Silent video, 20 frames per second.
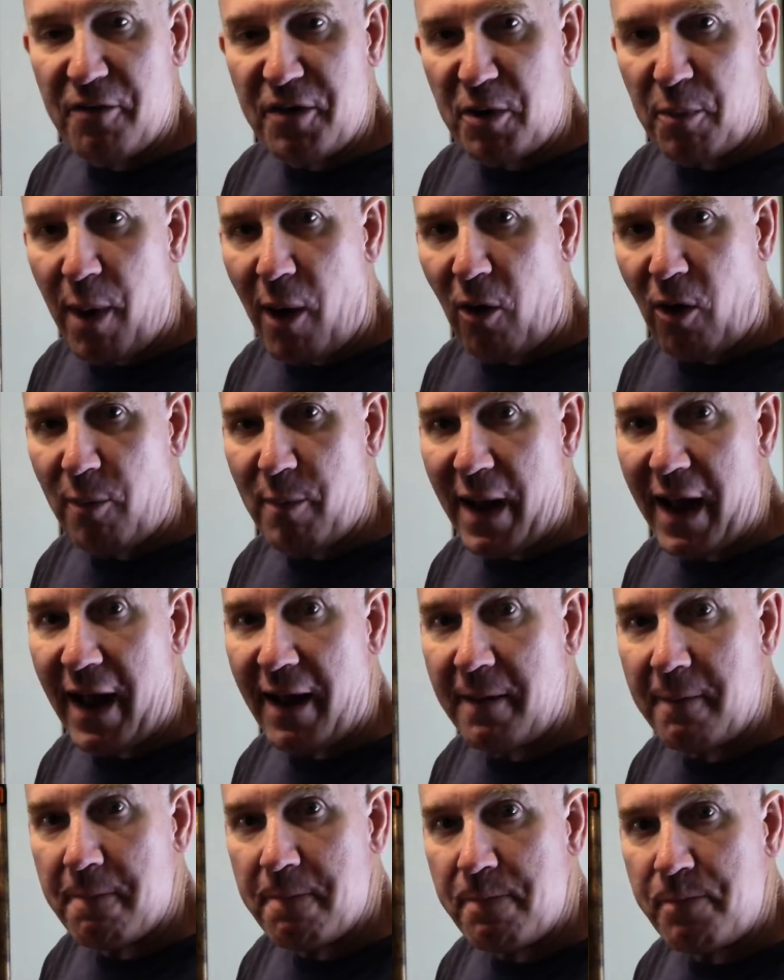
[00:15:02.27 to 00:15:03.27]
of your power
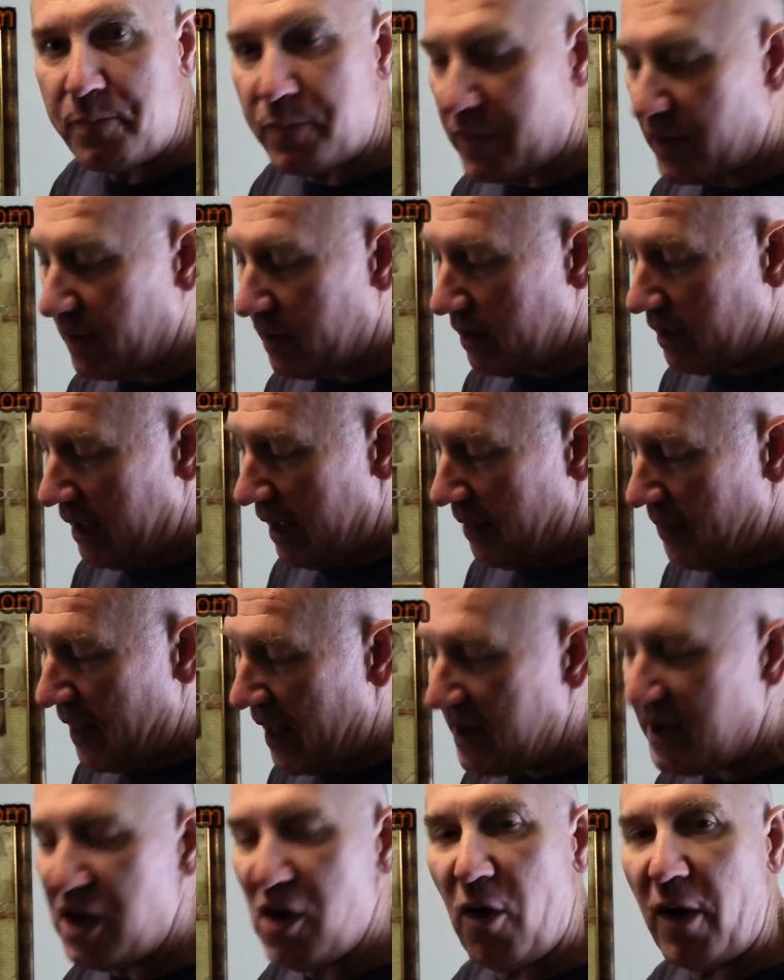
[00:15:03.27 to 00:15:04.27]
band. And
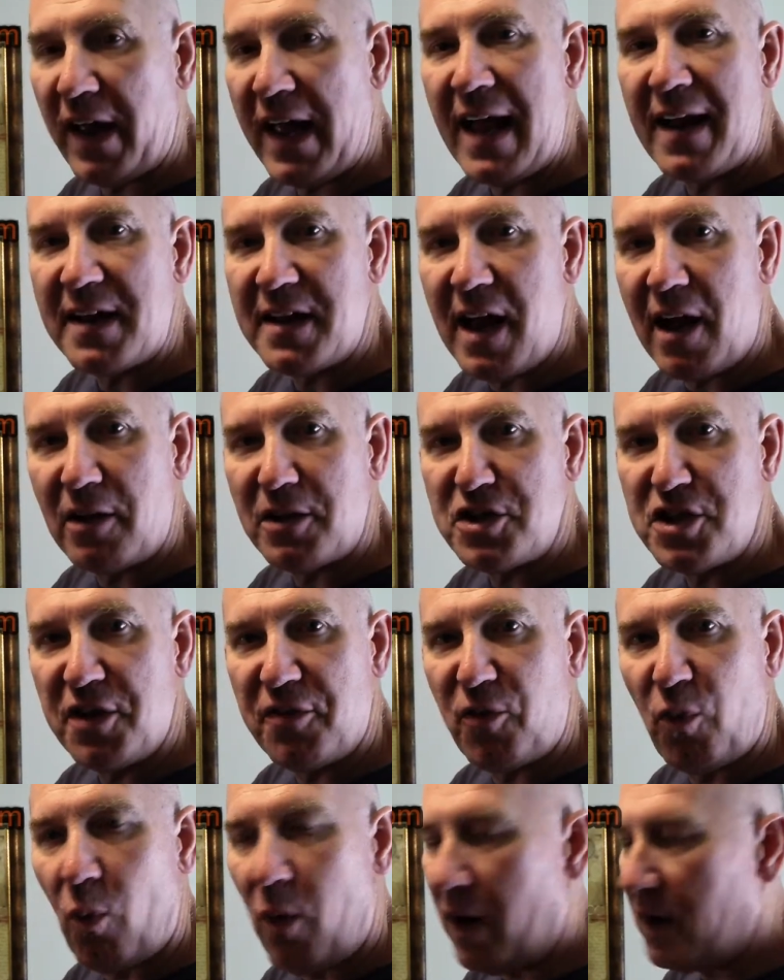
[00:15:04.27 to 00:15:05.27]
then you only had to
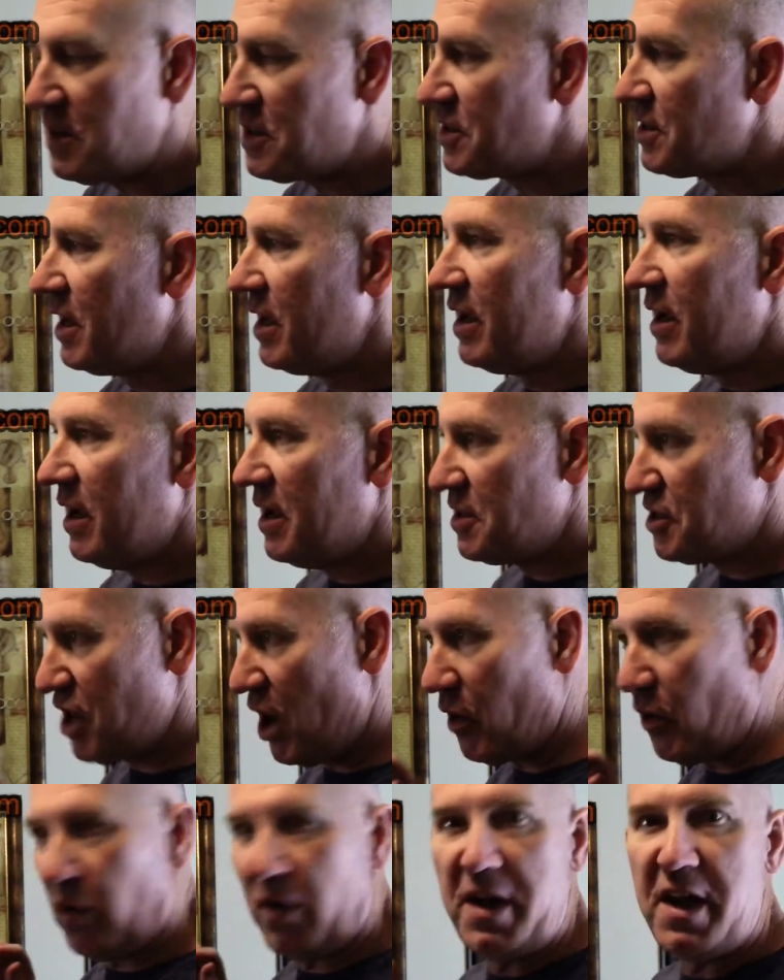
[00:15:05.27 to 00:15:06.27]
downshift once, in
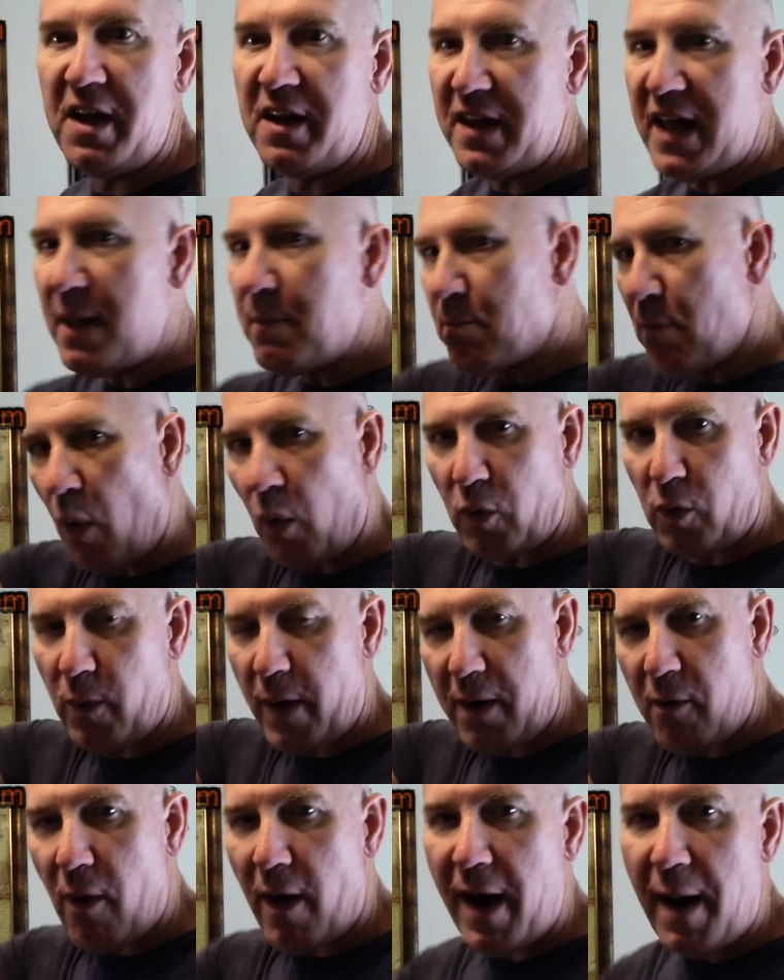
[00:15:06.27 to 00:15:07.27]
general, you can keep
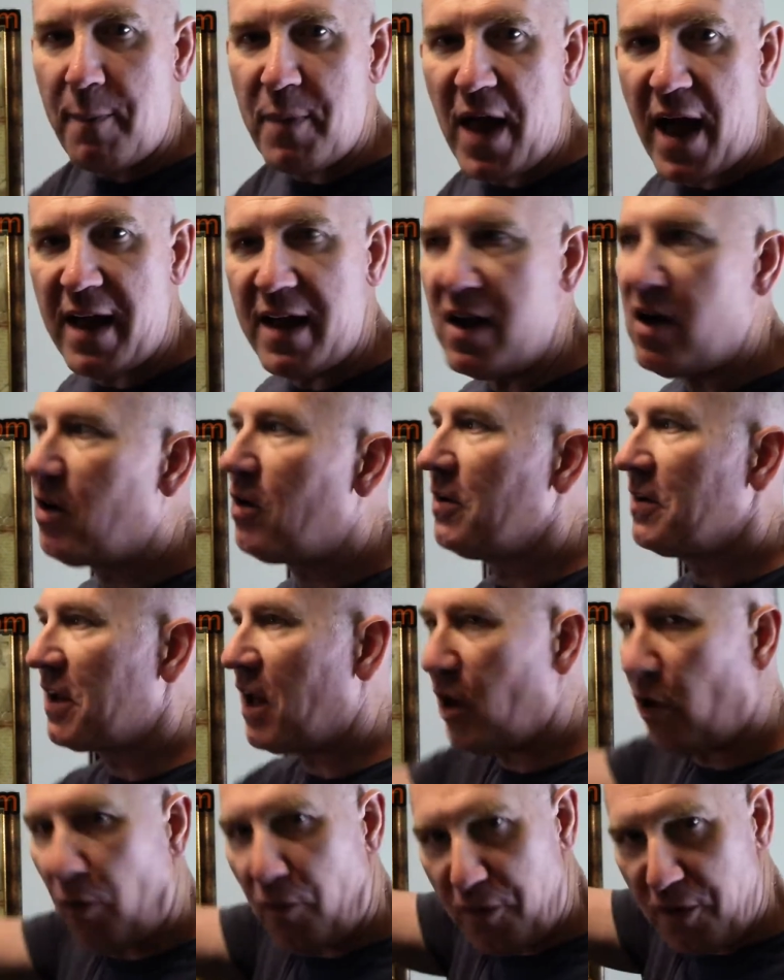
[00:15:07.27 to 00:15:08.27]
motoring right up that hill and
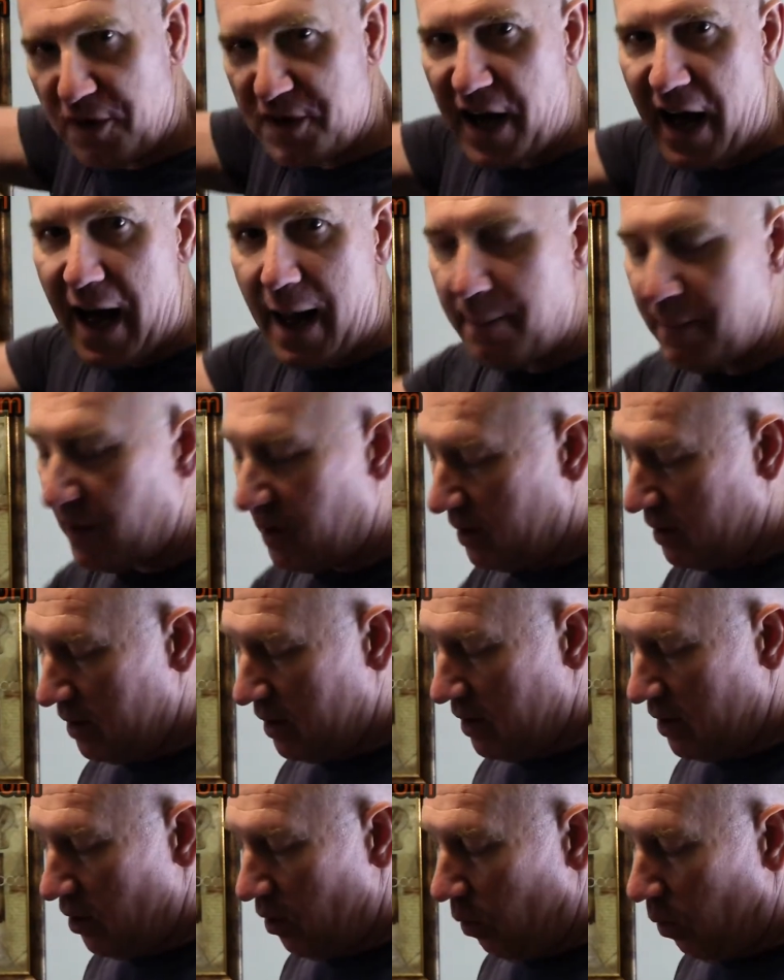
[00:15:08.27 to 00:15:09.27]
get over the top.
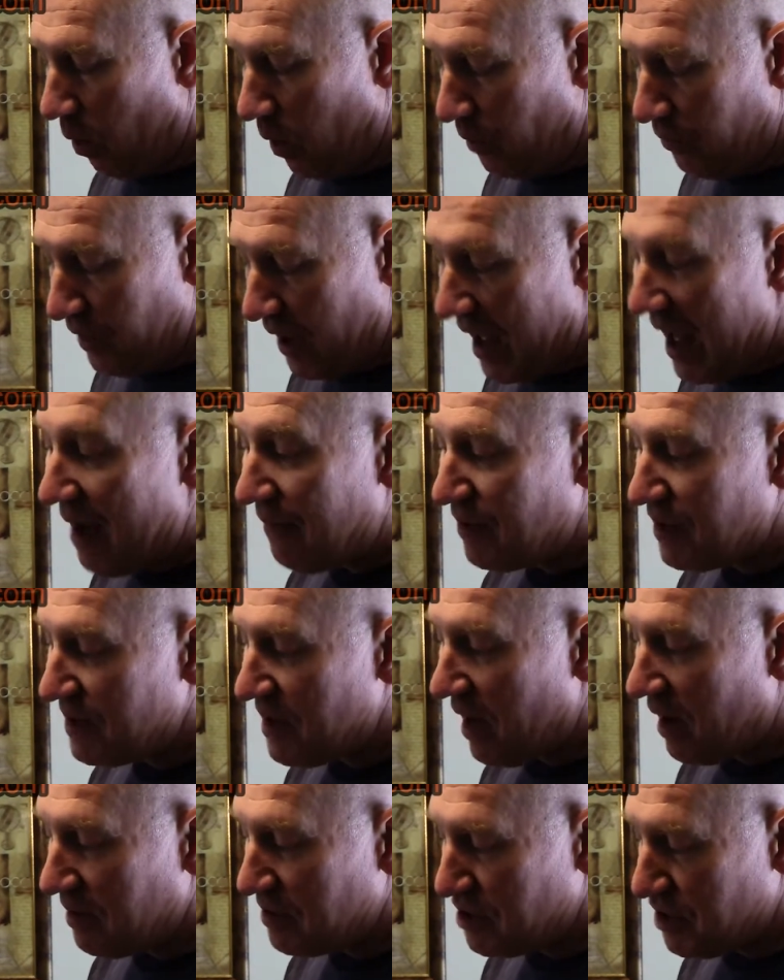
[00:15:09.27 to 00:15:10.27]
Or if you have to
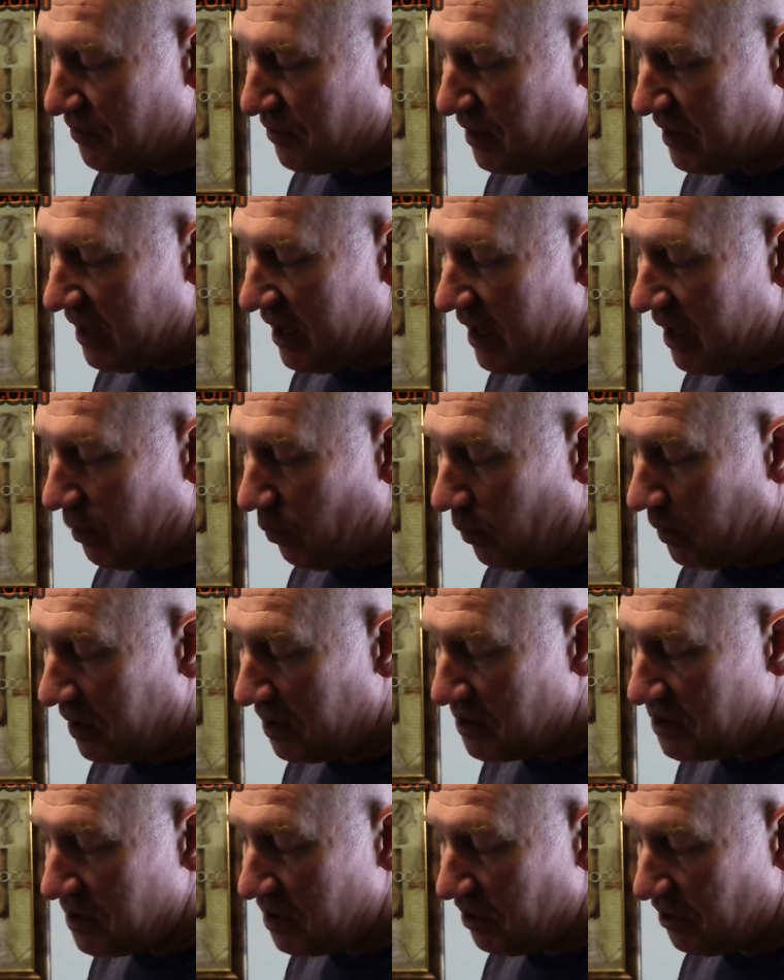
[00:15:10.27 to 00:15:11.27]
downshift again, well, you
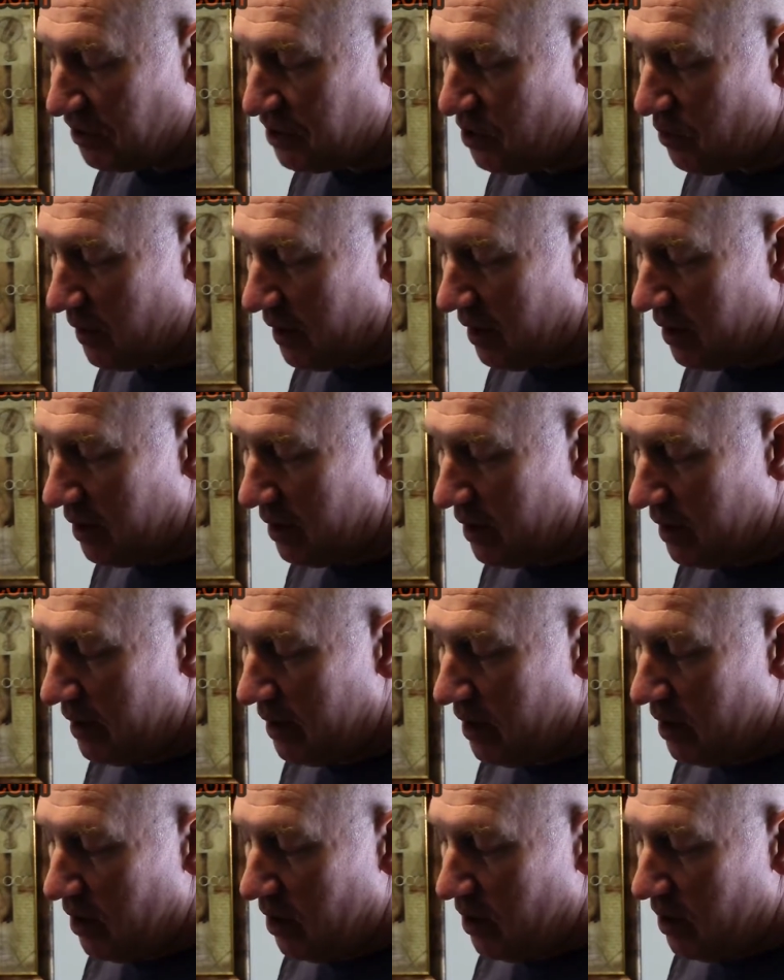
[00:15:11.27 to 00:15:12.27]
still do it
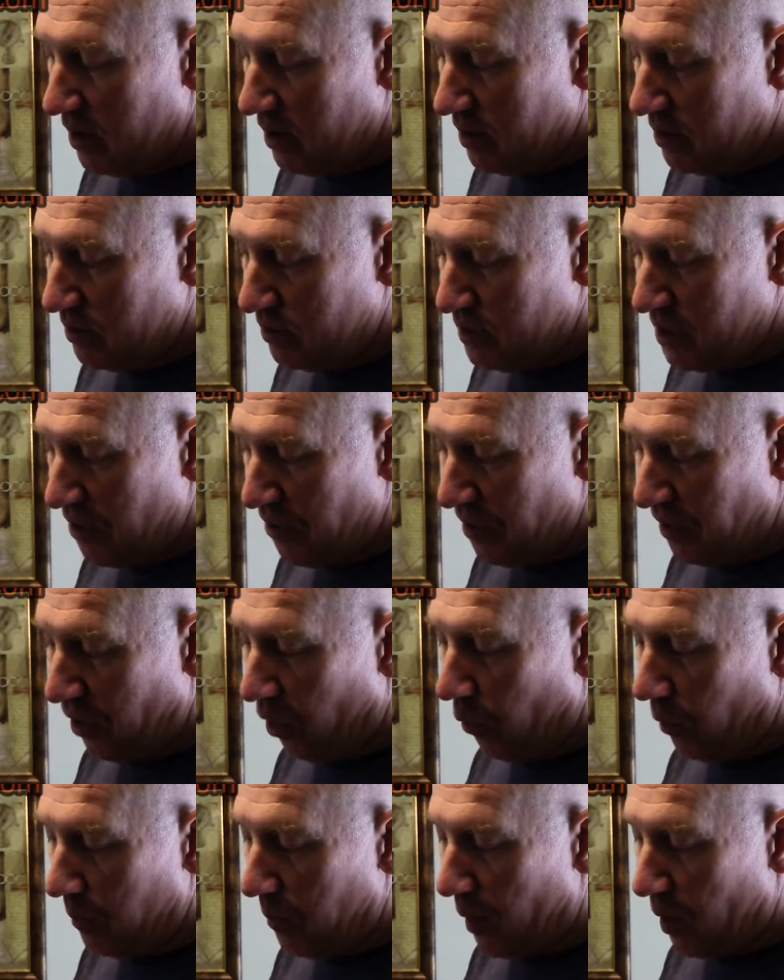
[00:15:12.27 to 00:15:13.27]
near the
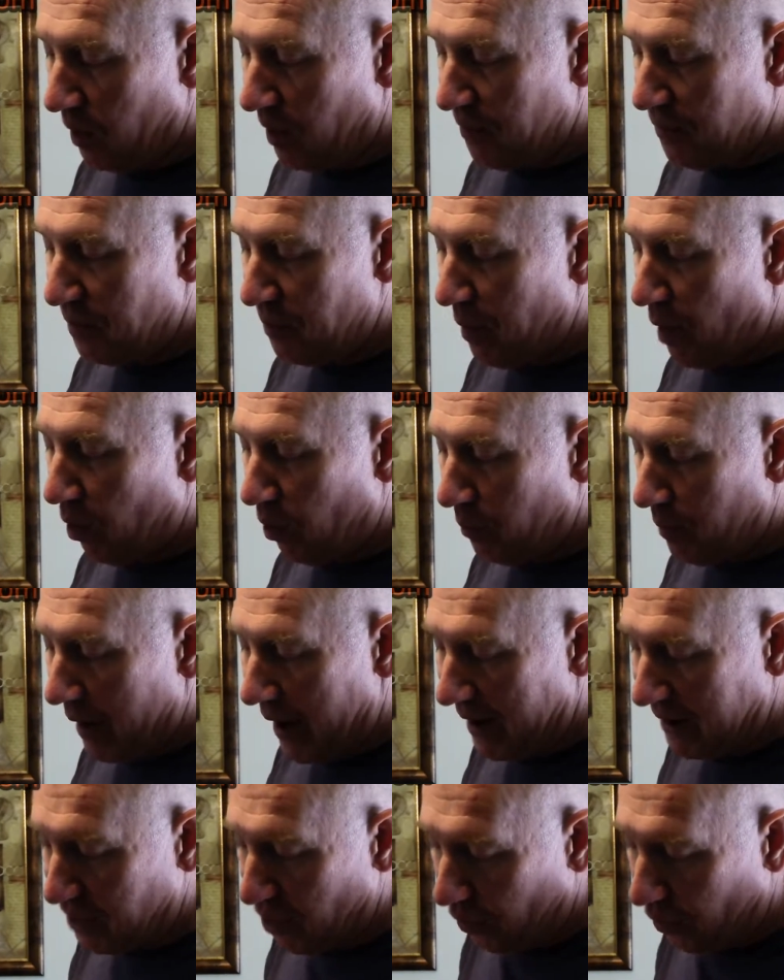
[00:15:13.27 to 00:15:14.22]
lower part of your power band.